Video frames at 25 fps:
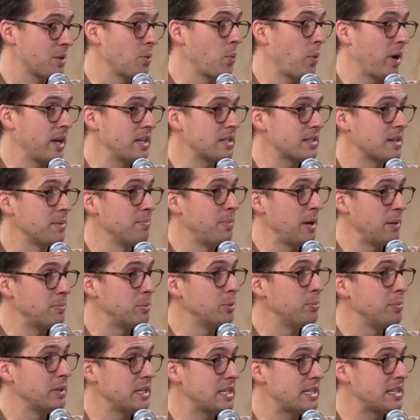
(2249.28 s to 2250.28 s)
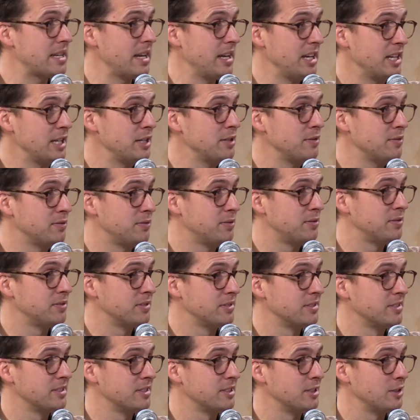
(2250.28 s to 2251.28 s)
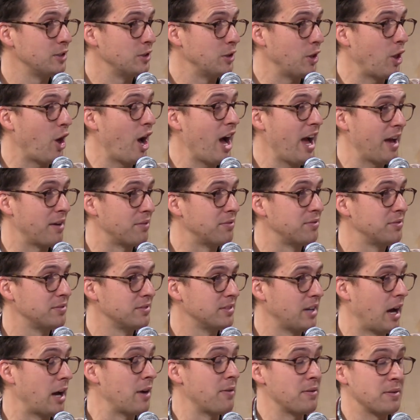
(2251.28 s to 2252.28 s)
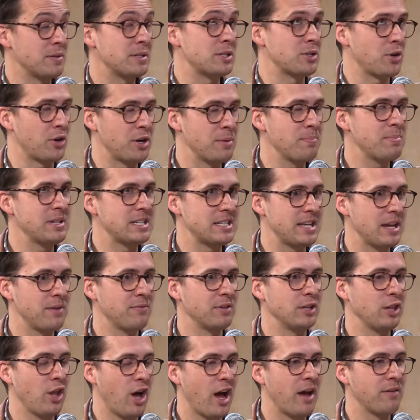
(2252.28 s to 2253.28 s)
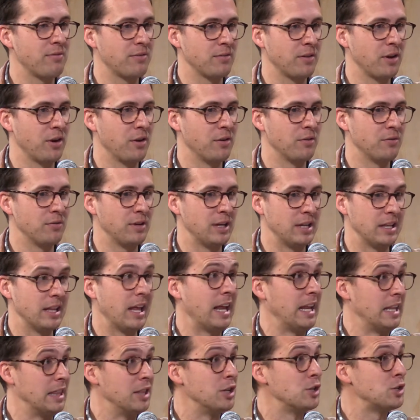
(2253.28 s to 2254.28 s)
The way some people perceive life, perceive a life in the